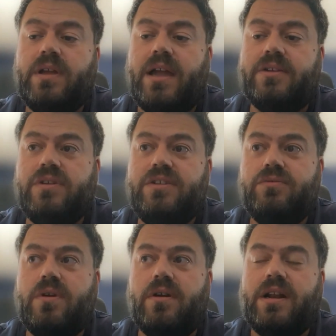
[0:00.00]
actually
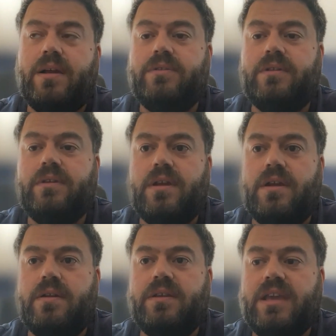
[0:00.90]
do a cloud
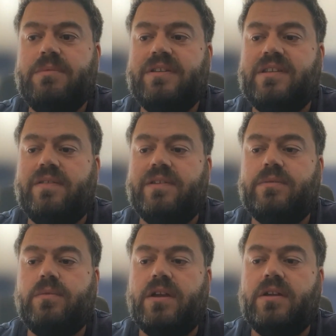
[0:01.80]
gaming
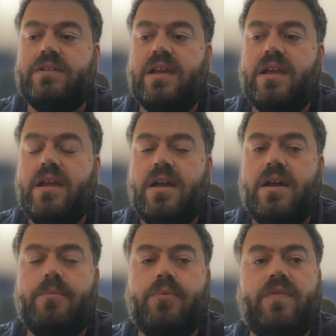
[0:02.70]
service. We are not
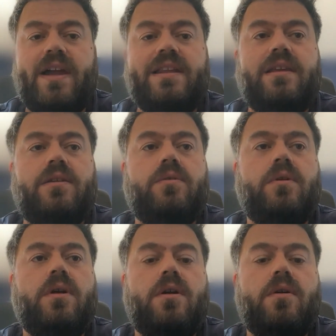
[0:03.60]
providing
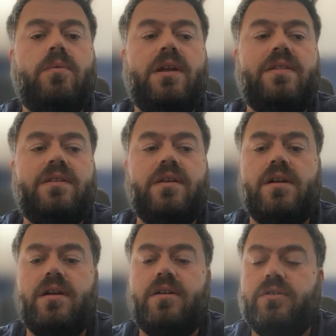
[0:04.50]
you with
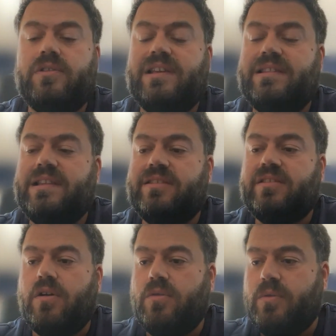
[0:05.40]
content
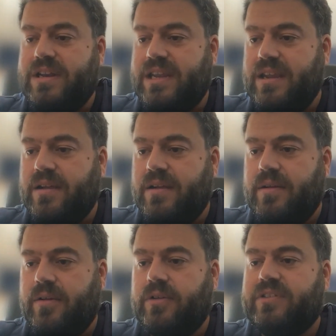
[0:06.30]
that's already
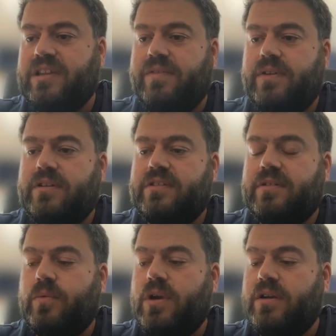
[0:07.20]
on our
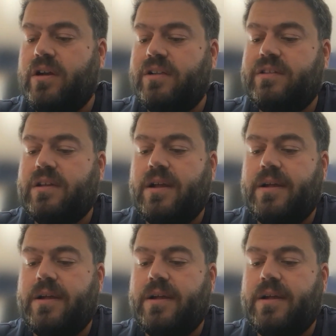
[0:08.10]
servers. We are not